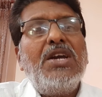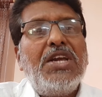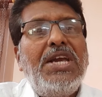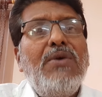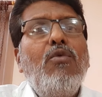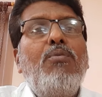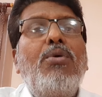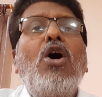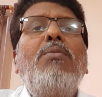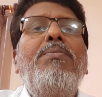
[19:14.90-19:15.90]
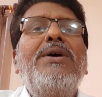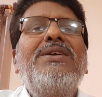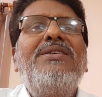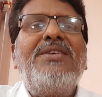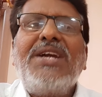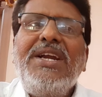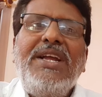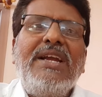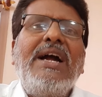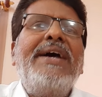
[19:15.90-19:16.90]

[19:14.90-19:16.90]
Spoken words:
Give proper training,